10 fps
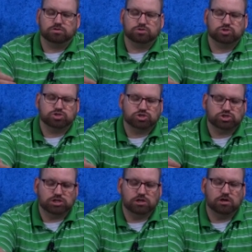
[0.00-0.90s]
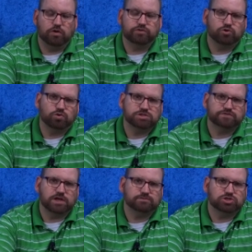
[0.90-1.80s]
she, over the course
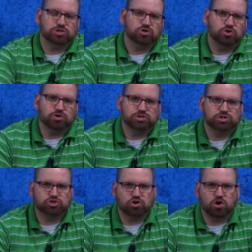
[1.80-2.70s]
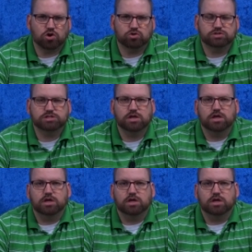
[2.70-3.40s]
of time, she encourages Charles